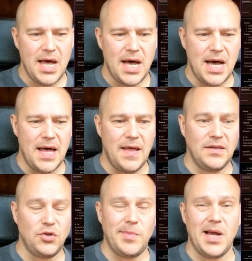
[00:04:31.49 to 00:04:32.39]

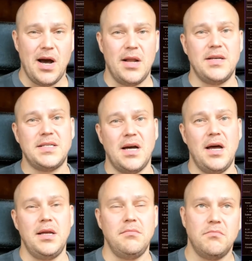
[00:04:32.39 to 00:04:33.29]
And to be honest,
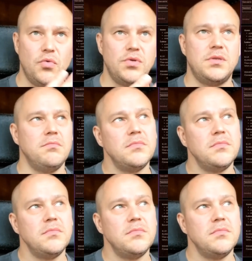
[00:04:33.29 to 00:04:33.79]
I would